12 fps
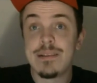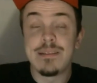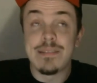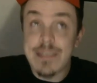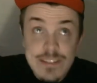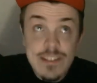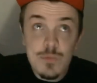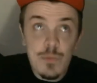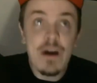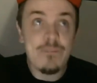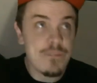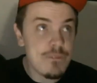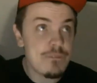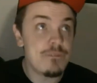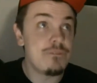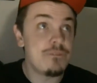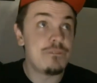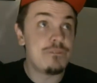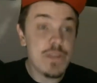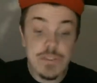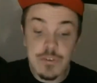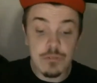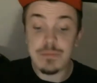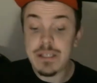This is why
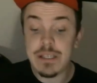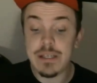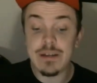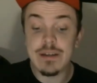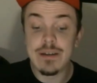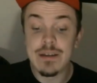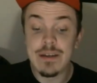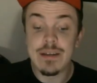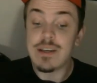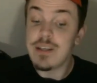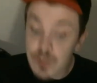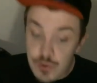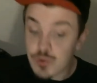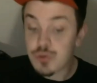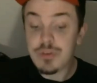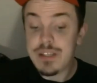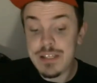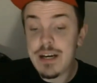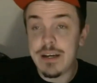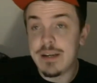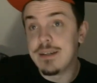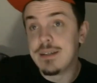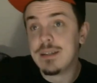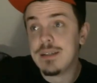physical media is truly dying.